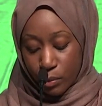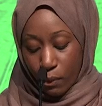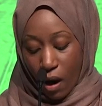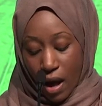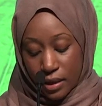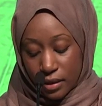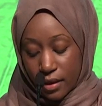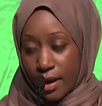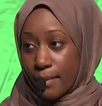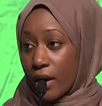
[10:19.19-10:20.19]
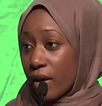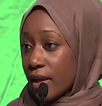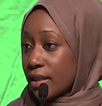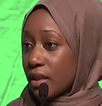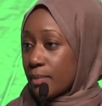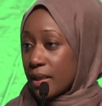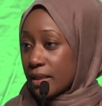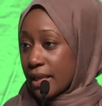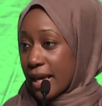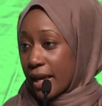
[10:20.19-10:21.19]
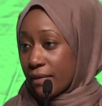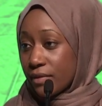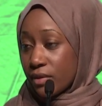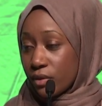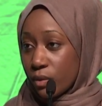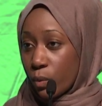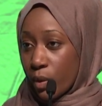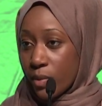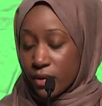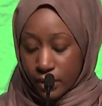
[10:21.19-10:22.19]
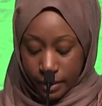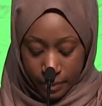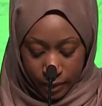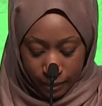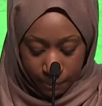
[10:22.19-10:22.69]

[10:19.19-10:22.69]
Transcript: brought to the Americas to be slaves were Muslims.